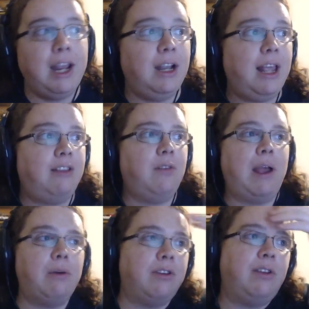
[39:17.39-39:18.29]
And so
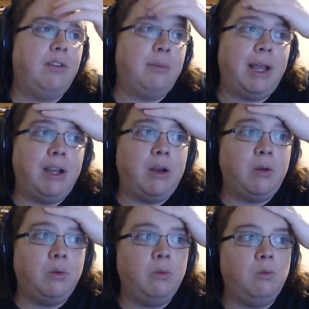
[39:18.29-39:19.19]
that was even my
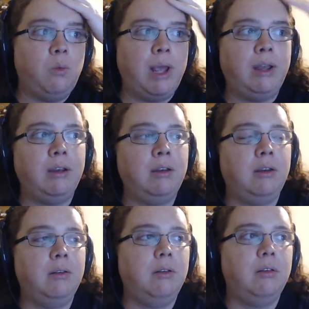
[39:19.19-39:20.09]
note
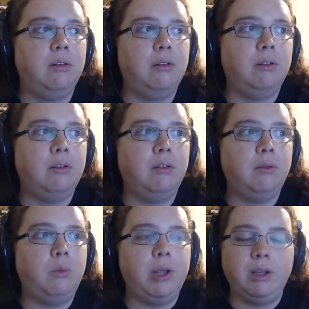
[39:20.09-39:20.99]
when
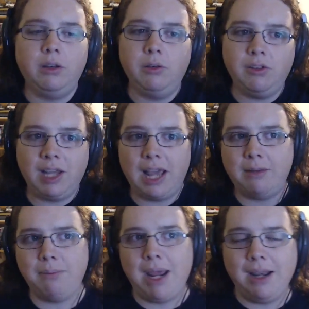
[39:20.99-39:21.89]
Lucy
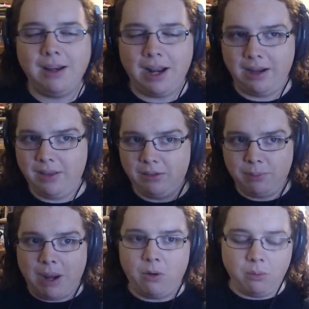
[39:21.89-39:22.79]
had made kind of this
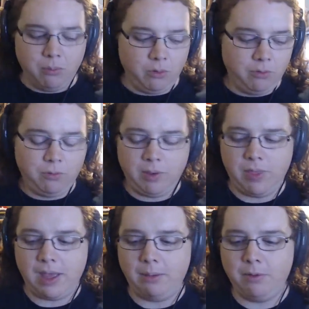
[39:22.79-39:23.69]
power move with
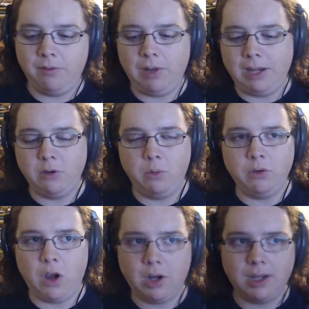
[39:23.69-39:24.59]
them of like, don't
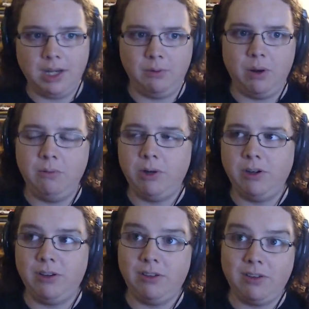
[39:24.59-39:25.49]
talk to anyone, which
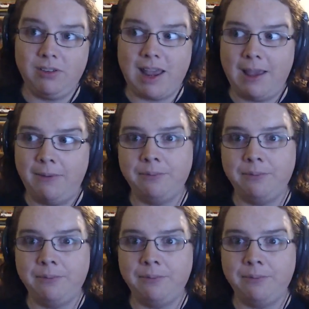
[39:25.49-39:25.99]
is to say,